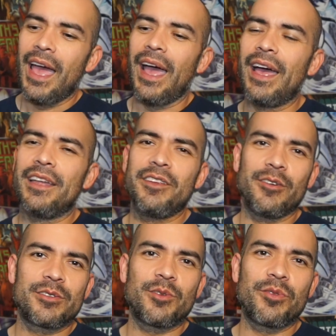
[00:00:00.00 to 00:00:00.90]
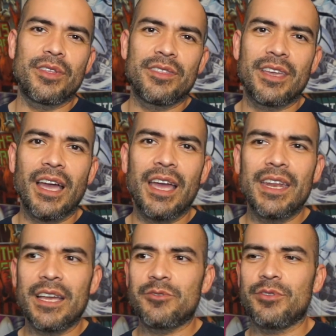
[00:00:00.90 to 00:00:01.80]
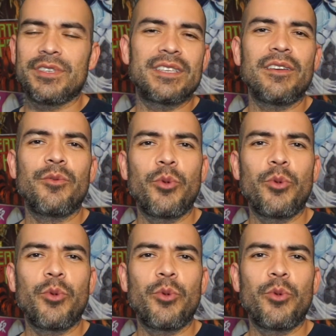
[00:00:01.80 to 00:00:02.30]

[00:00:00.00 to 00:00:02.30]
And, you know, so the guy naturally says, oh,